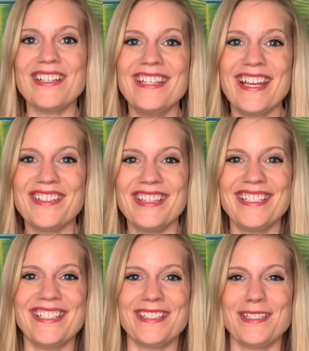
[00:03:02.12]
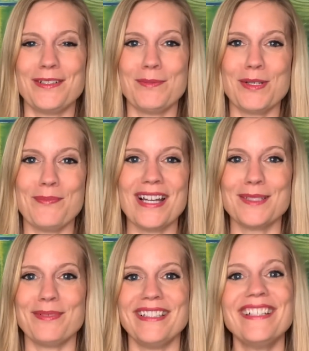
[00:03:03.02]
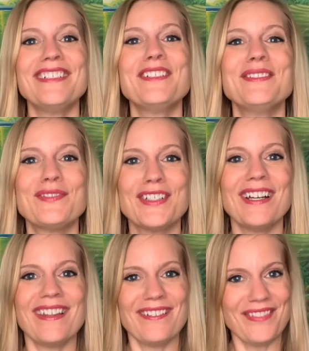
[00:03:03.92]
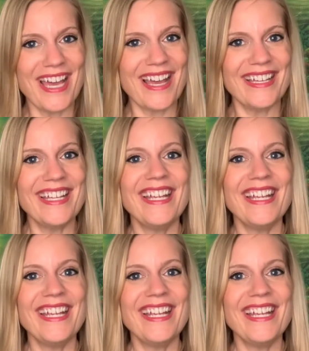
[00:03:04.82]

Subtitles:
down in the description box below for all of that.